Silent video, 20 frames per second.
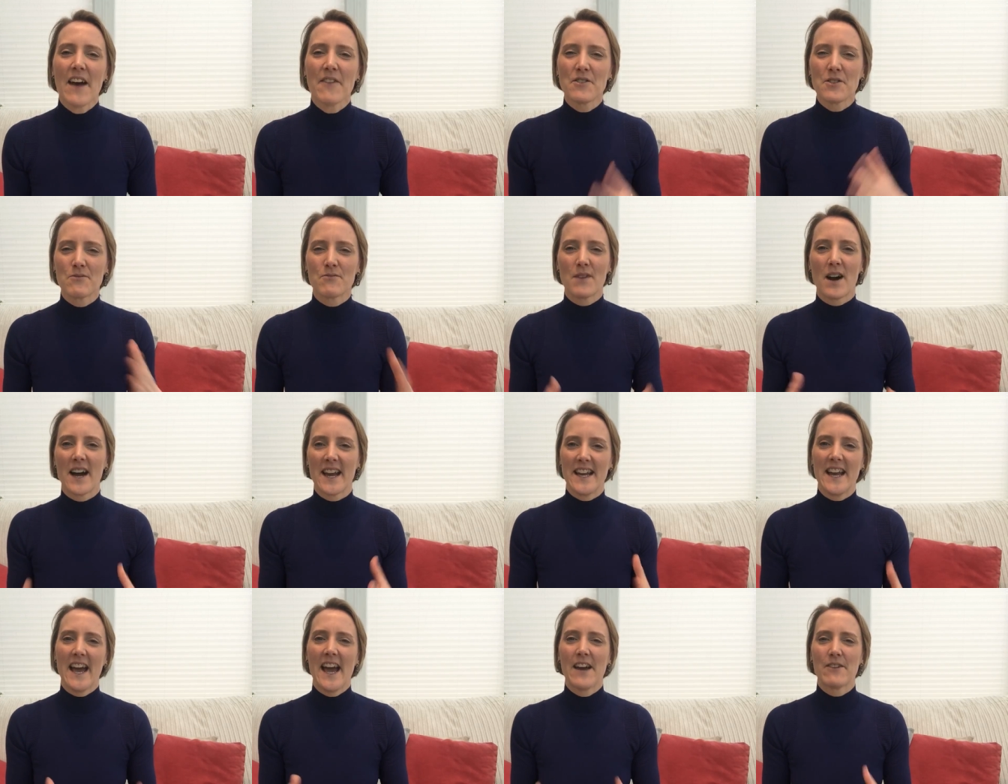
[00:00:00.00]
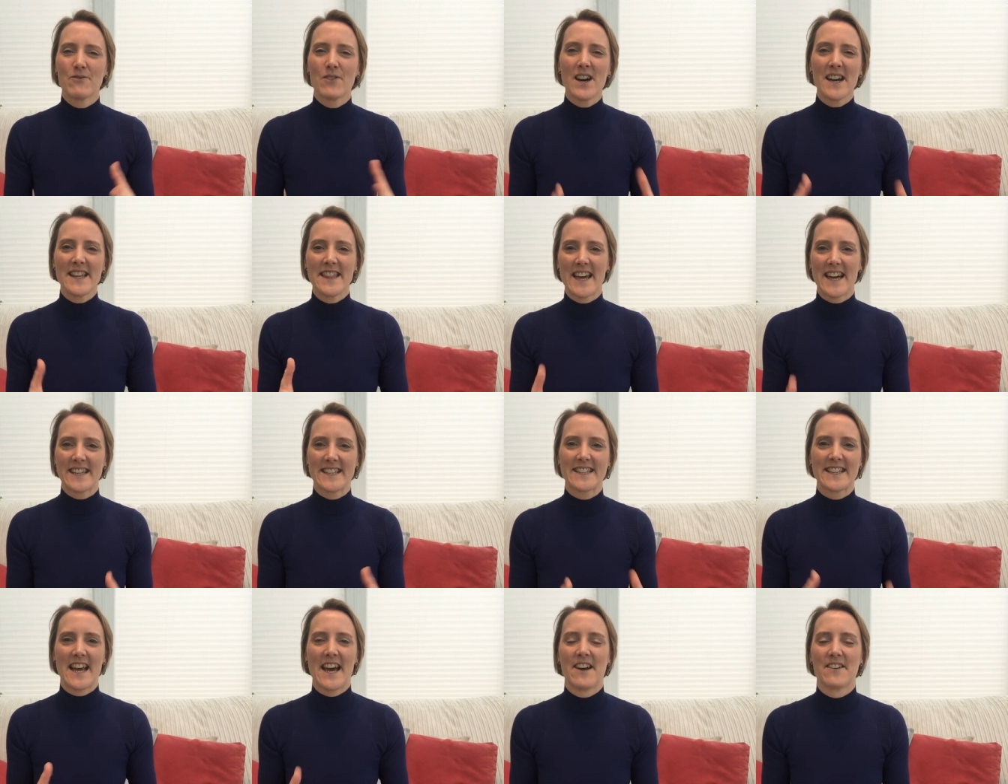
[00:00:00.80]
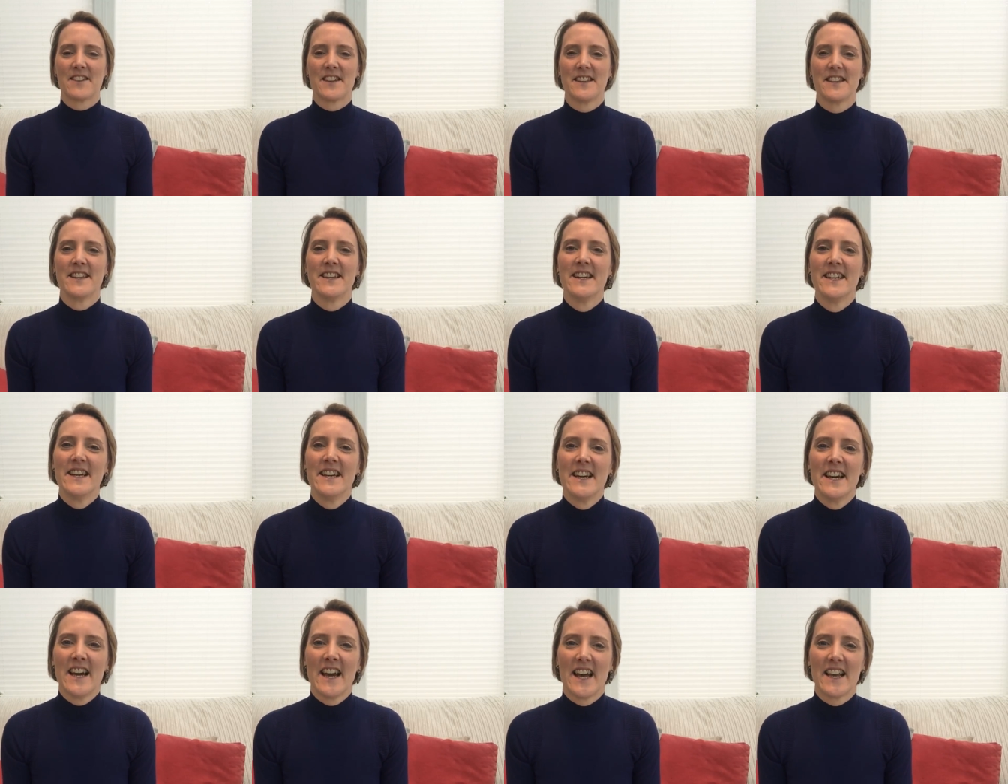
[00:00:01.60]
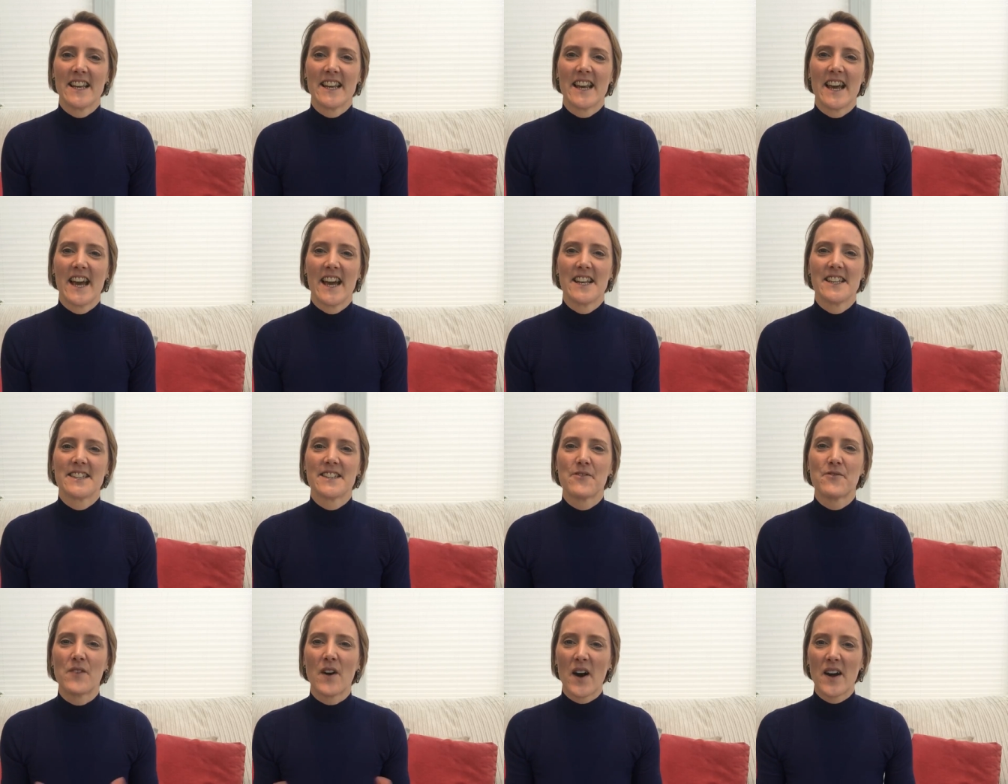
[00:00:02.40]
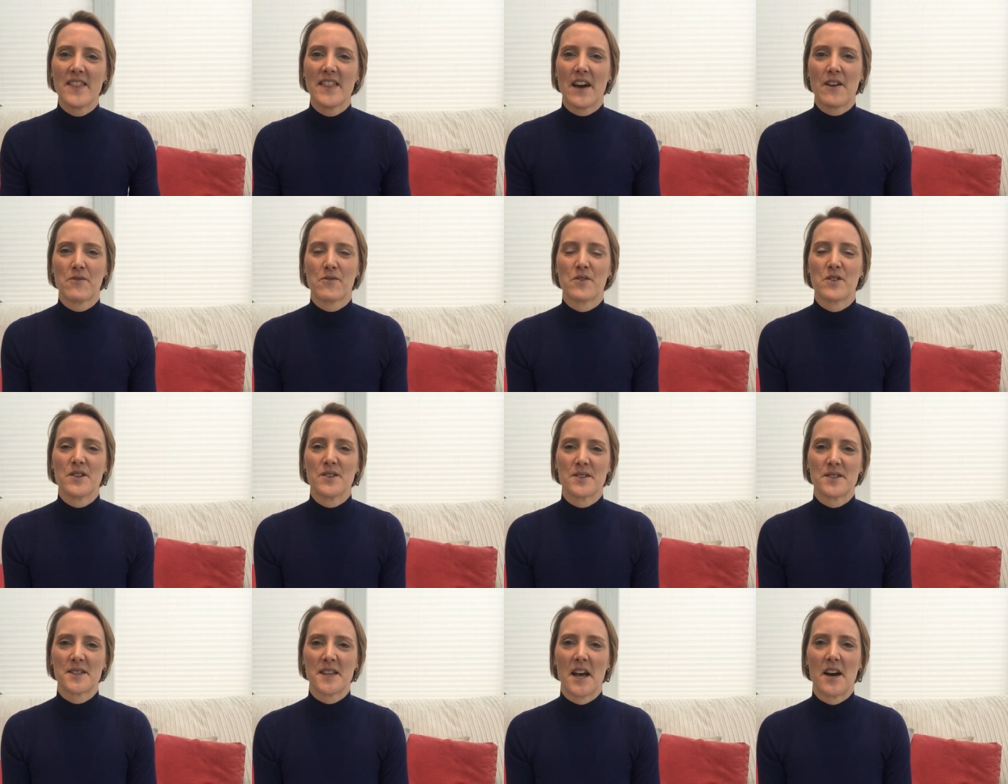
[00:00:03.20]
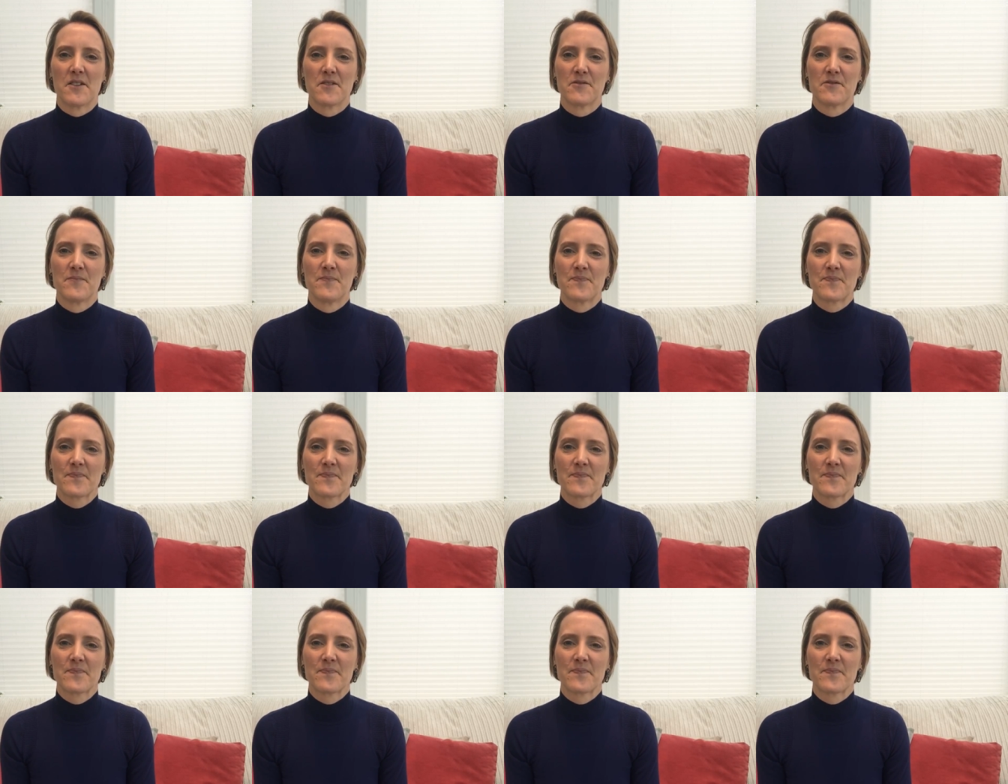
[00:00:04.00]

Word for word: Have a write write that down and and and define that for yourself.